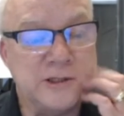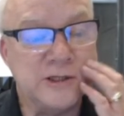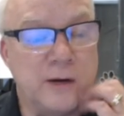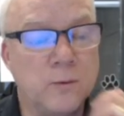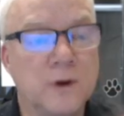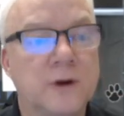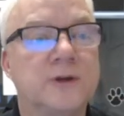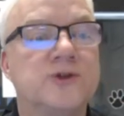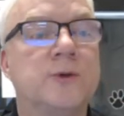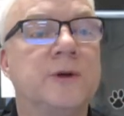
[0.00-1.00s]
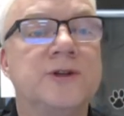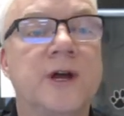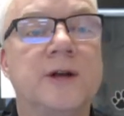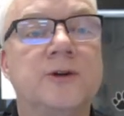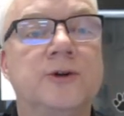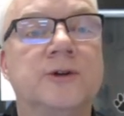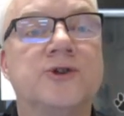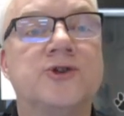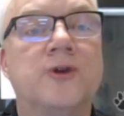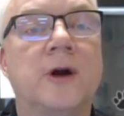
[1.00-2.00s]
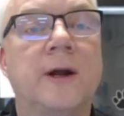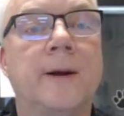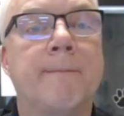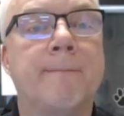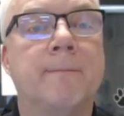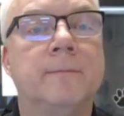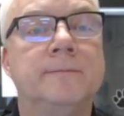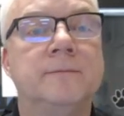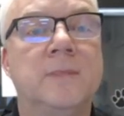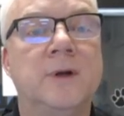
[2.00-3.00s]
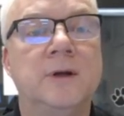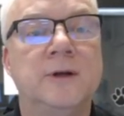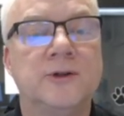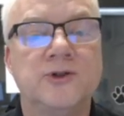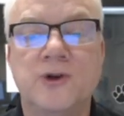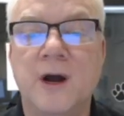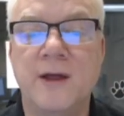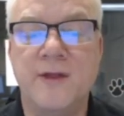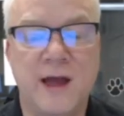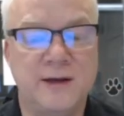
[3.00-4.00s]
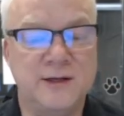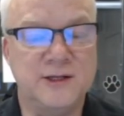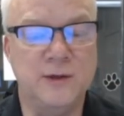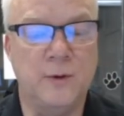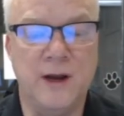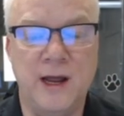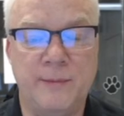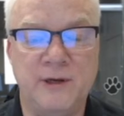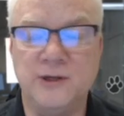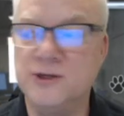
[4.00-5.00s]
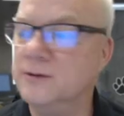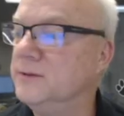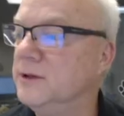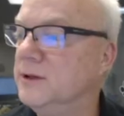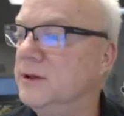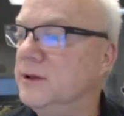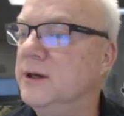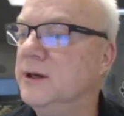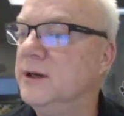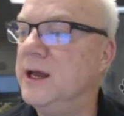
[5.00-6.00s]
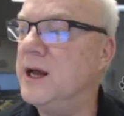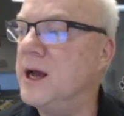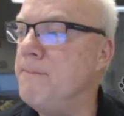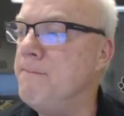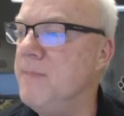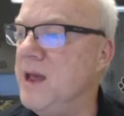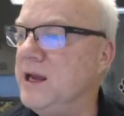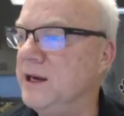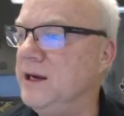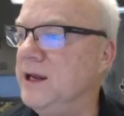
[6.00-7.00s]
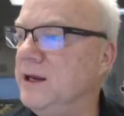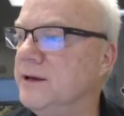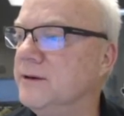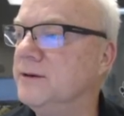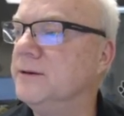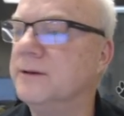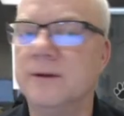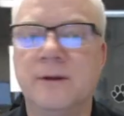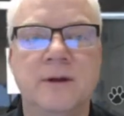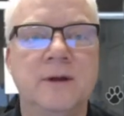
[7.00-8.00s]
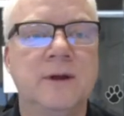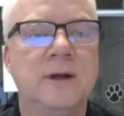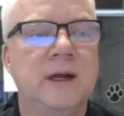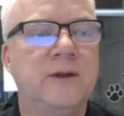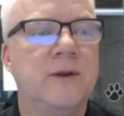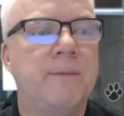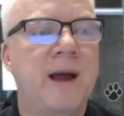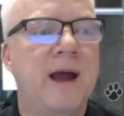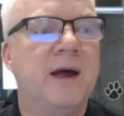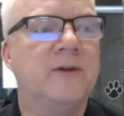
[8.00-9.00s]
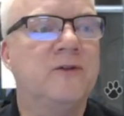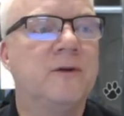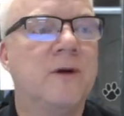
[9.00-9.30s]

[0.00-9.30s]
we're going to switch that to a string. Let's try that. See what happens. Can I make a date in the past?